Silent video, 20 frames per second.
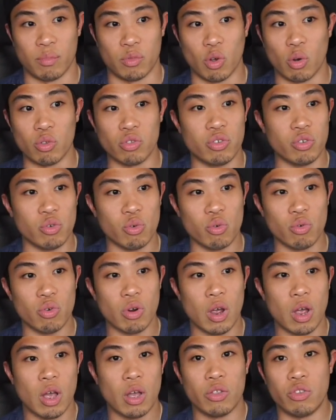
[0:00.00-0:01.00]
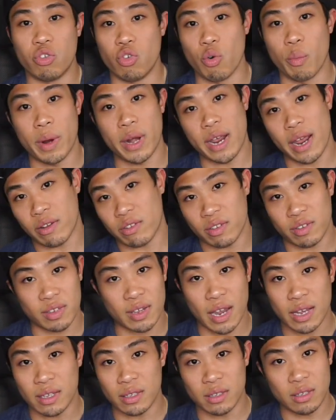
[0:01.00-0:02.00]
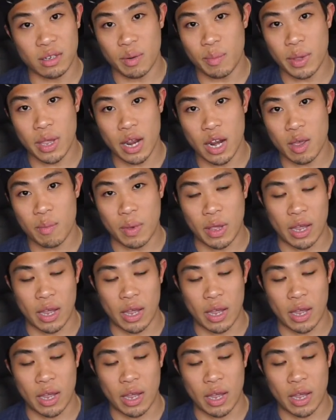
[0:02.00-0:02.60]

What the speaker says: Don't do too many exercises in the beginning,